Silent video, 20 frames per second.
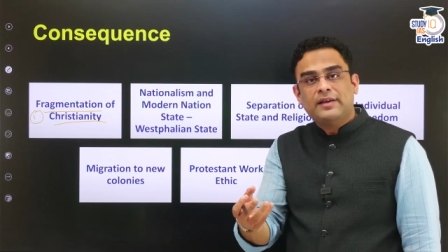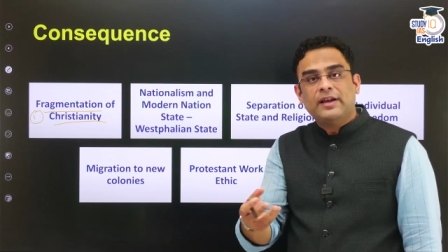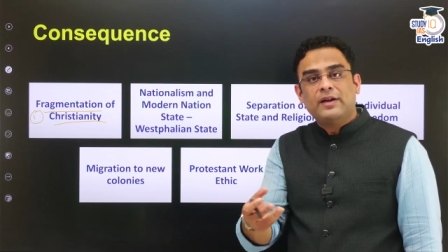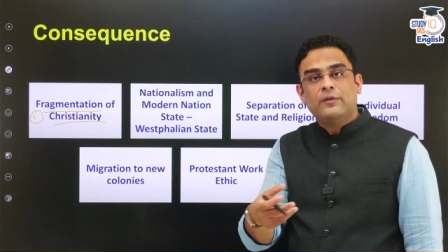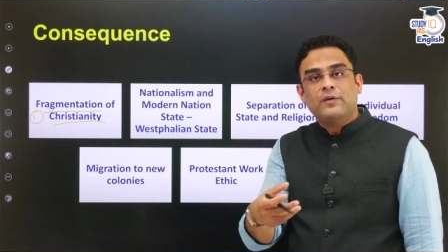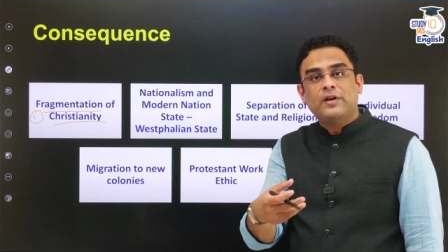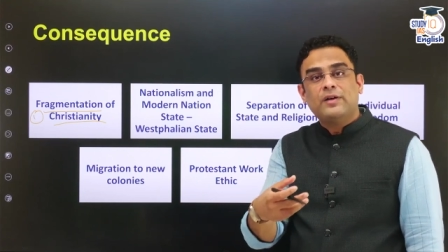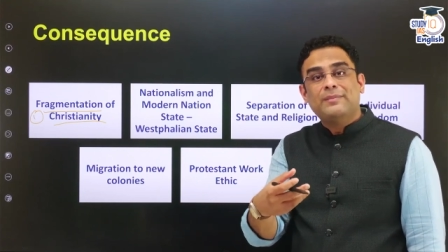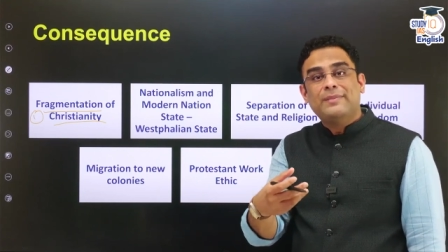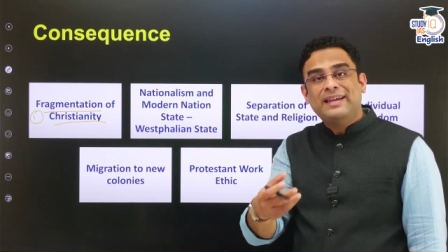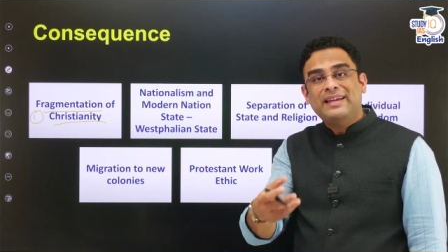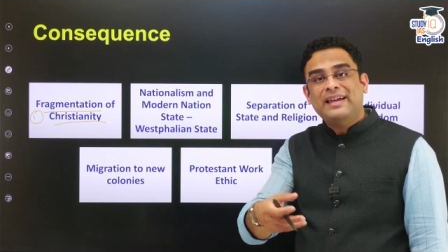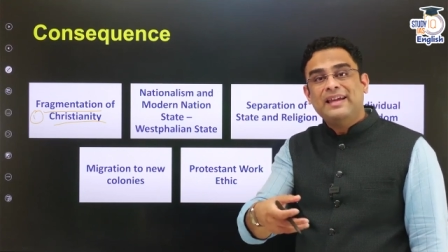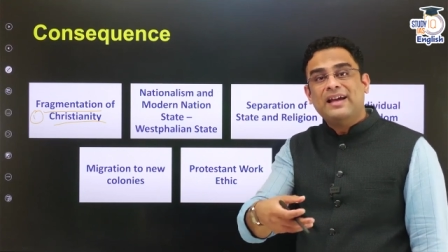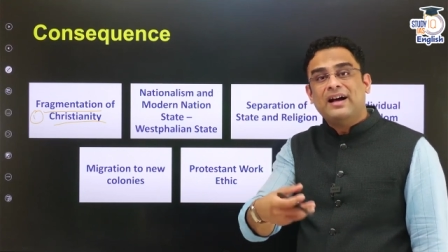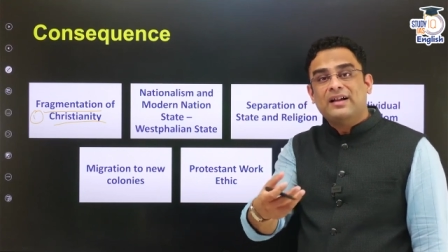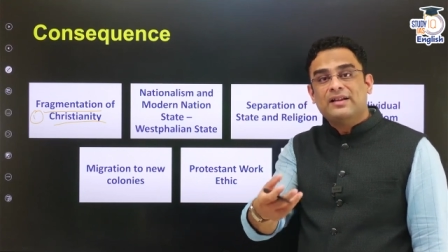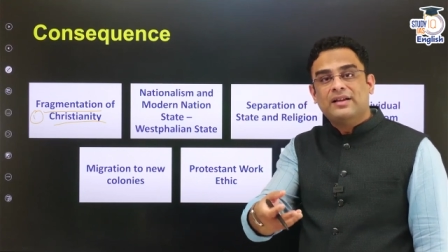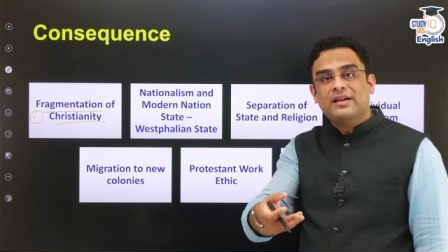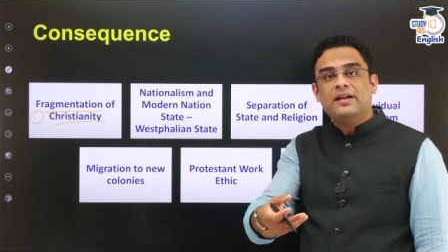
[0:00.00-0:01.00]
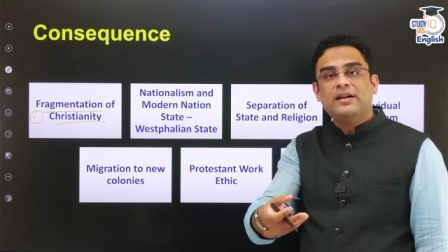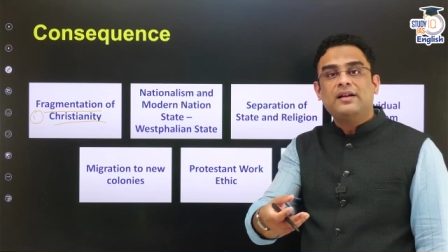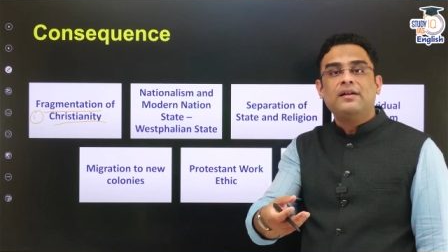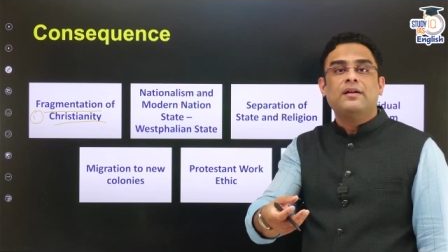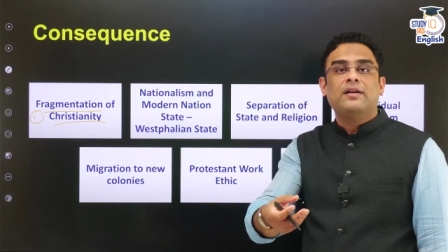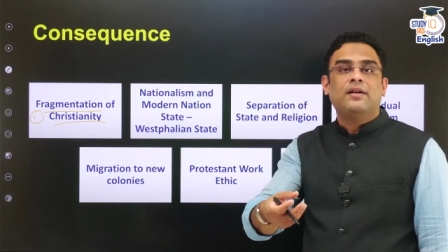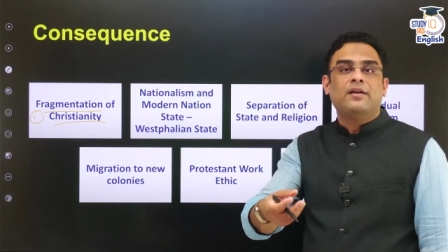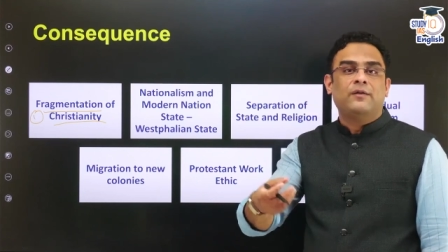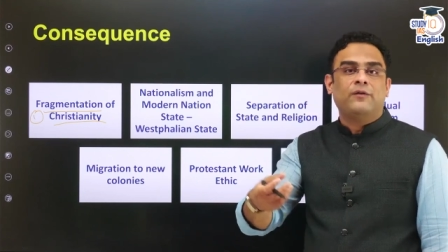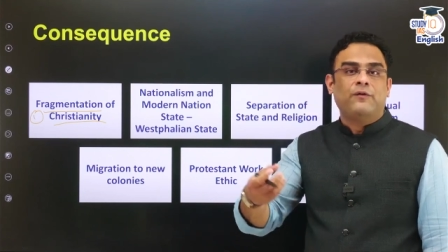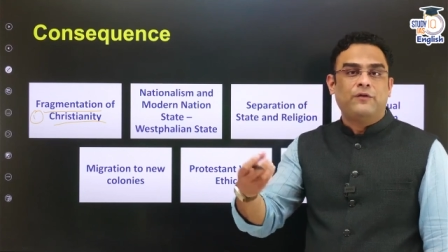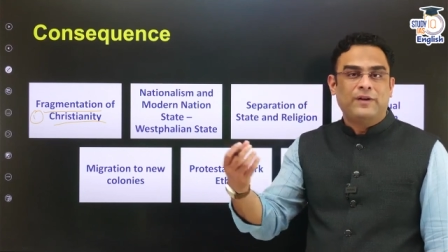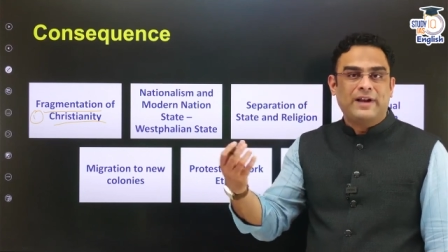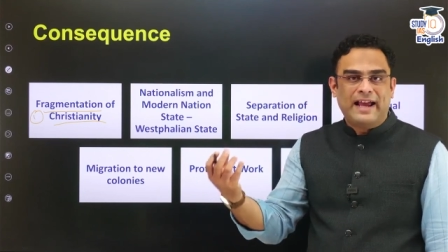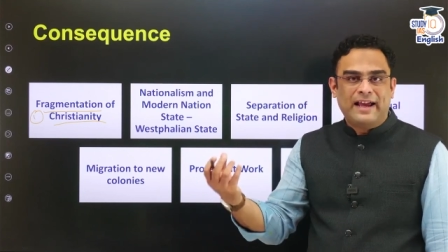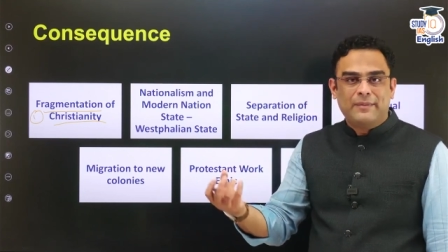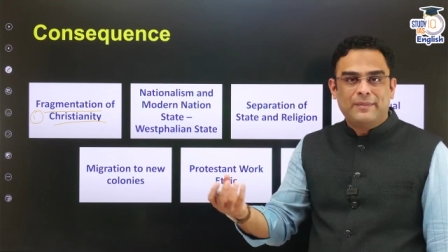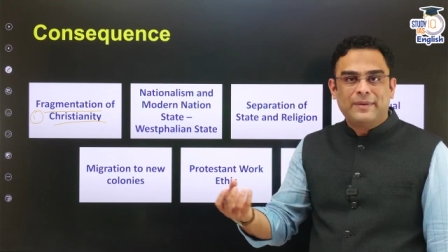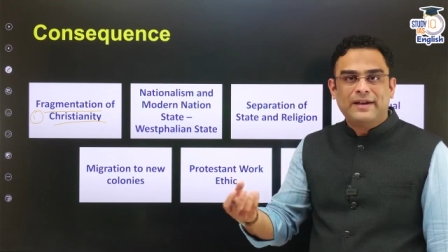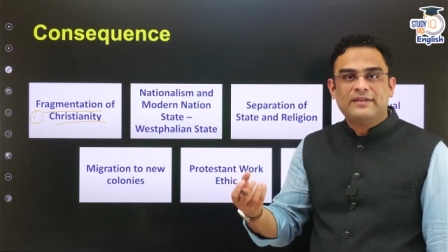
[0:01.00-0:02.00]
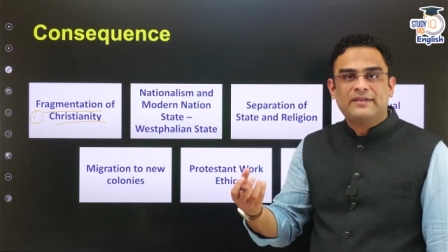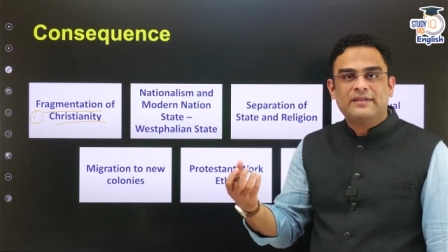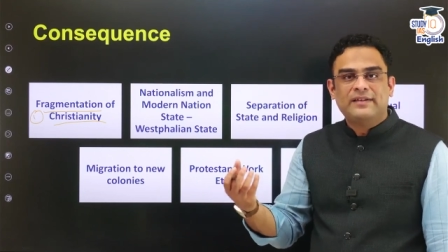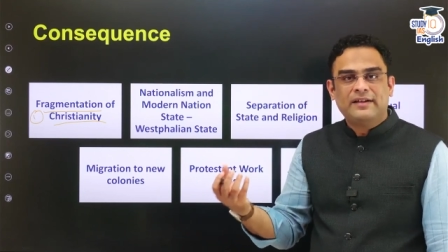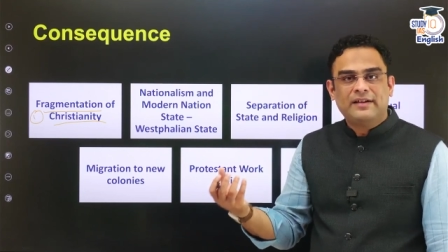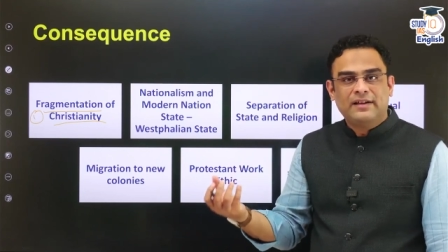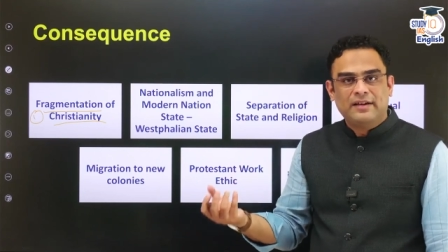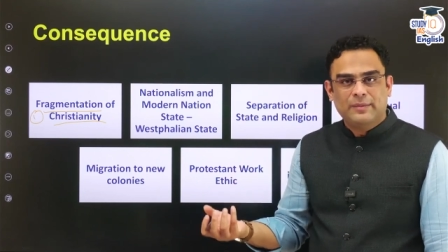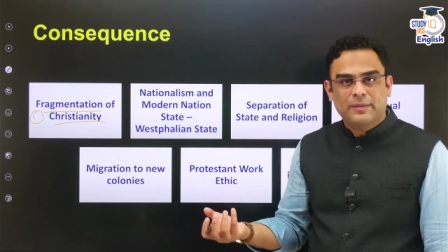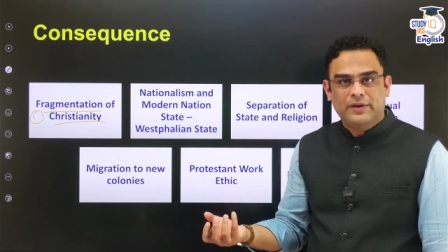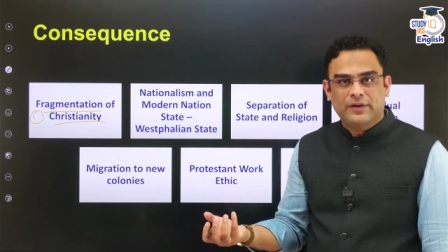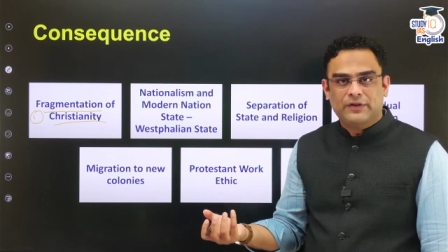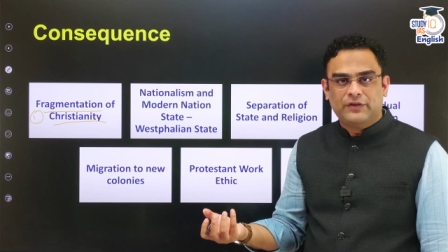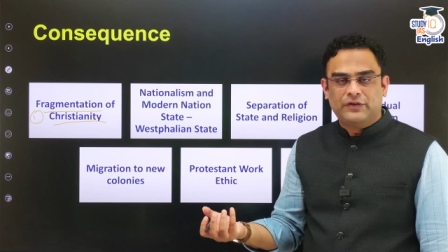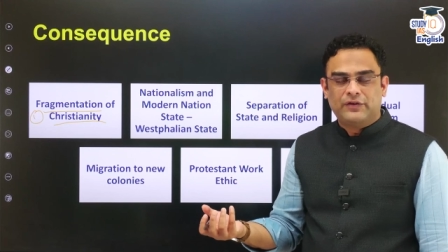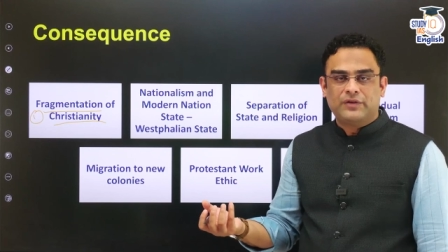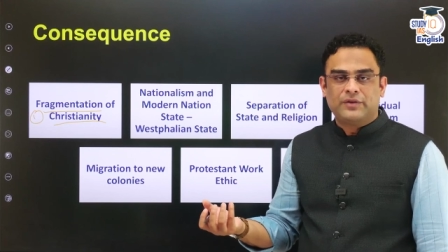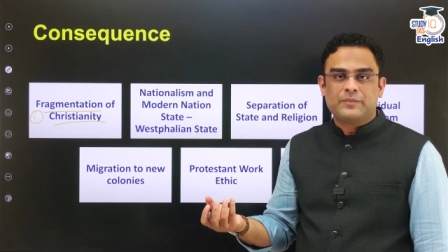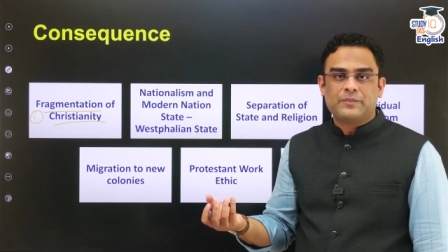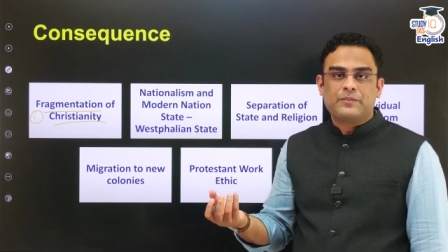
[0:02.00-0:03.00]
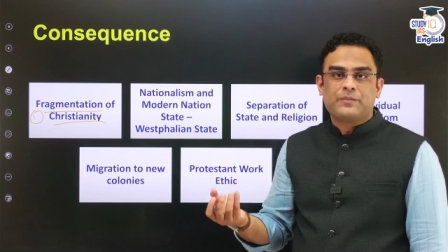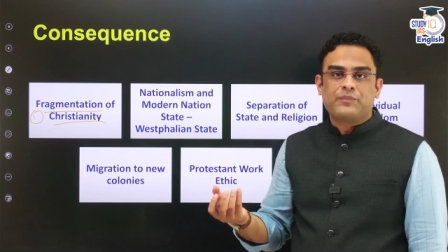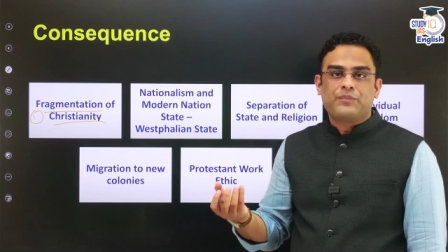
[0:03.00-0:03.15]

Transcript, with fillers: there were many other fragments that emerged.